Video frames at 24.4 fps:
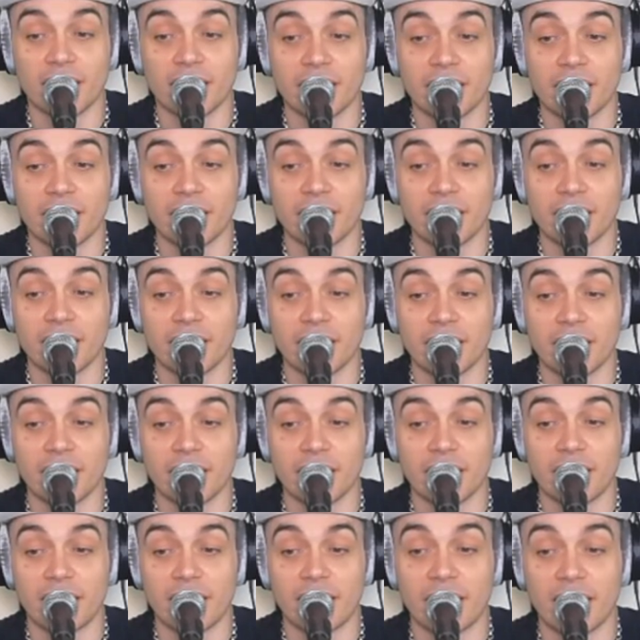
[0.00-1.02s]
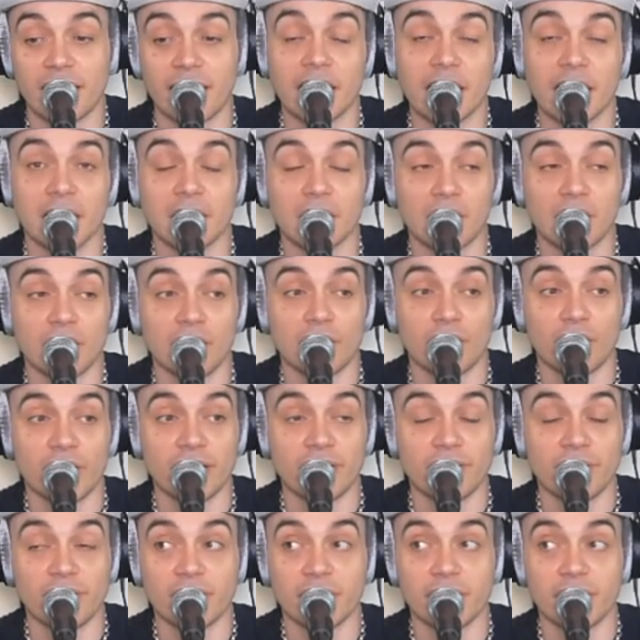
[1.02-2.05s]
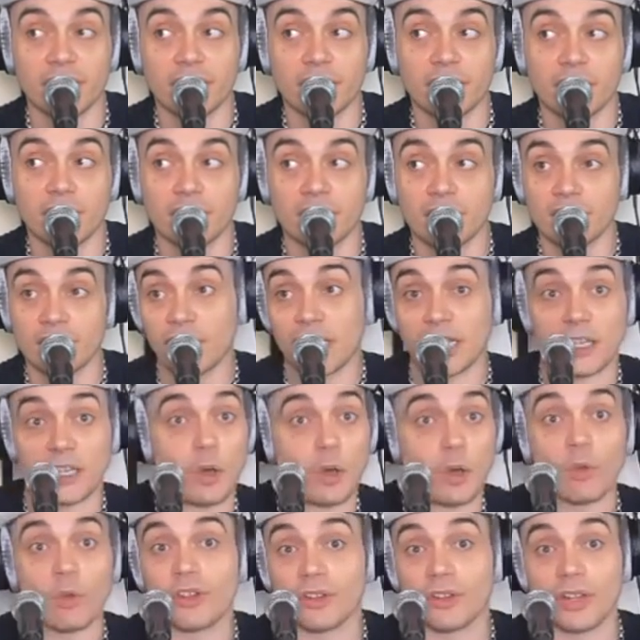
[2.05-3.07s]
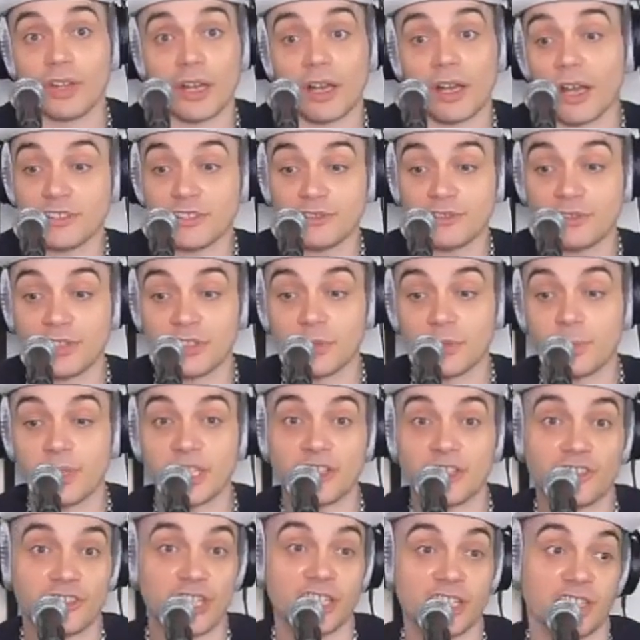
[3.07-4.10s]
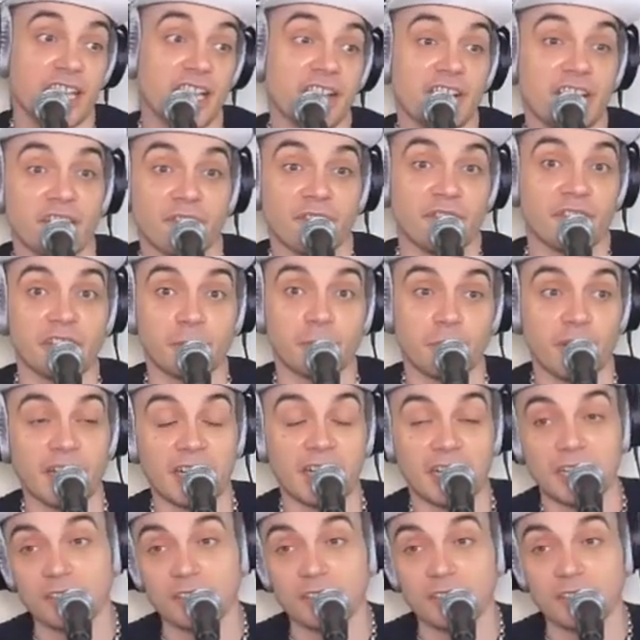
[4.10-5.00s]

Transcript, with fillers: like a hell of a lot of crazy like all the high streets are being shut down everything's being